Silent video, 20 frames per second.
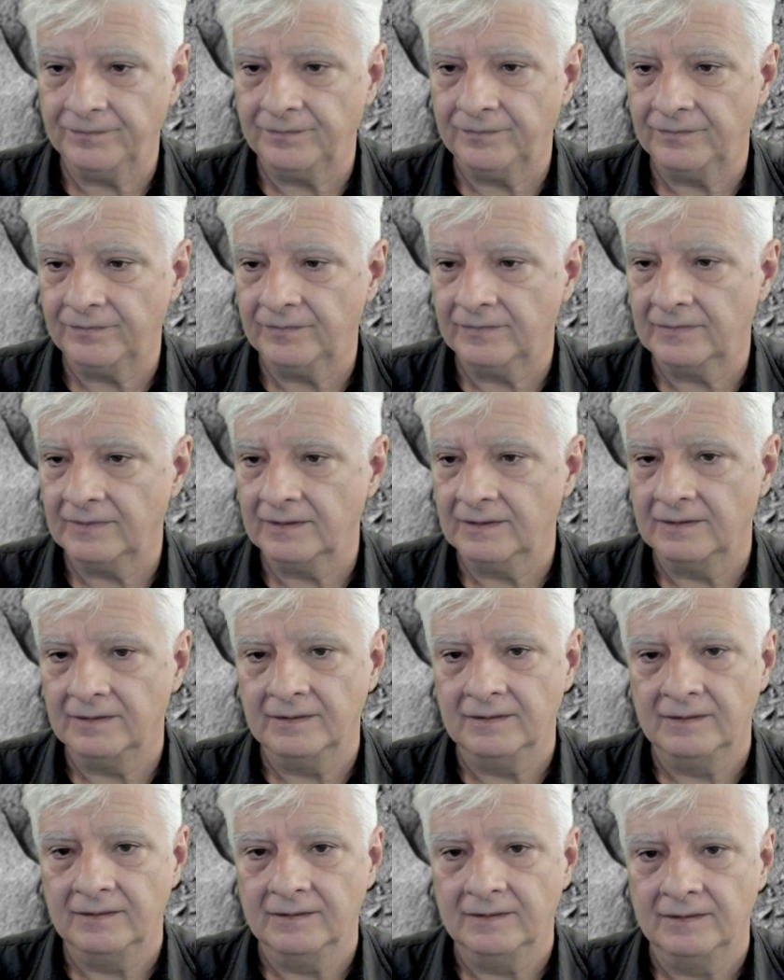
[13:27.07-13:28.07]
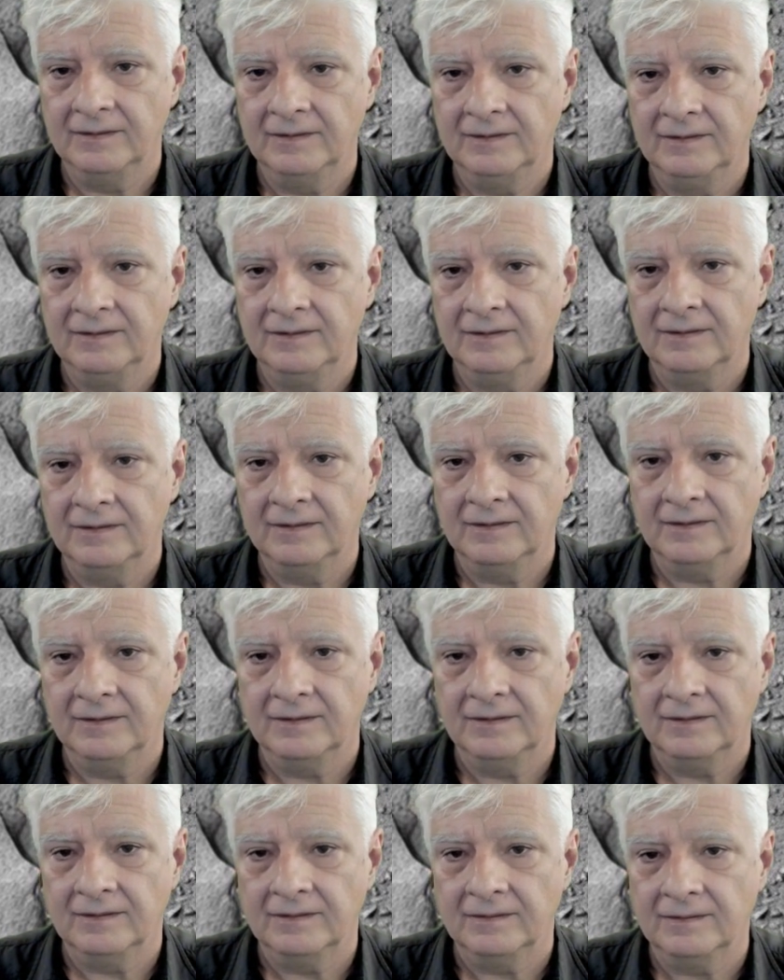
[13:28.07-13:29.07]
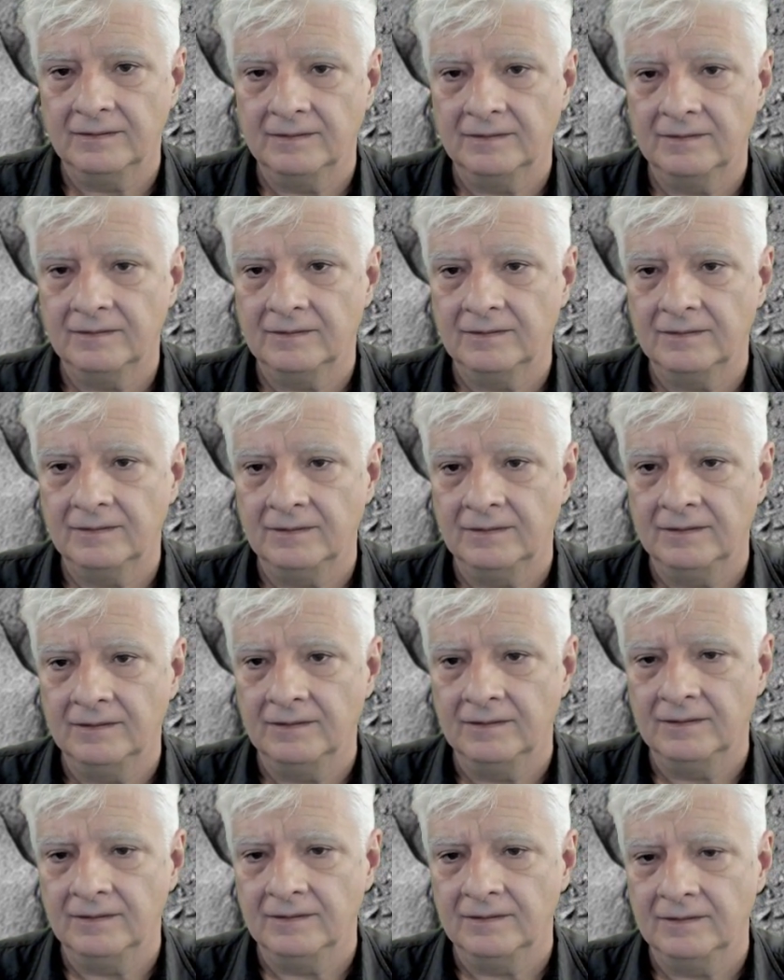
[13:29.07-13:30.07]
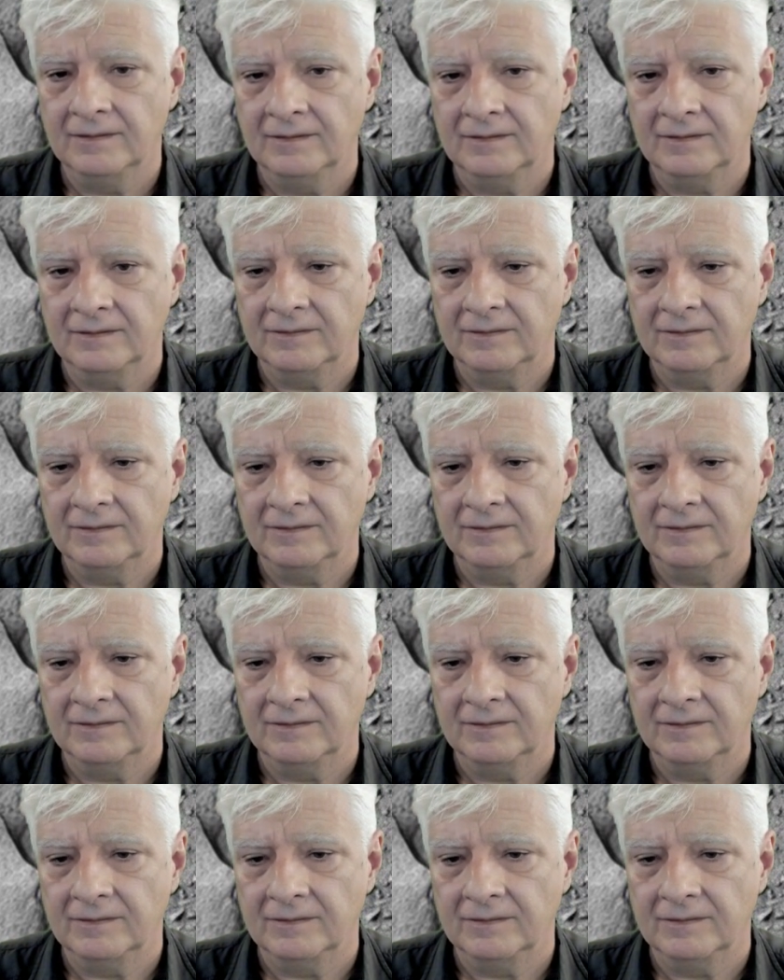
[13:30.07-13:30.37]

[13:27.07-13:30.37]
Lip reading: No one is speaking in this clip.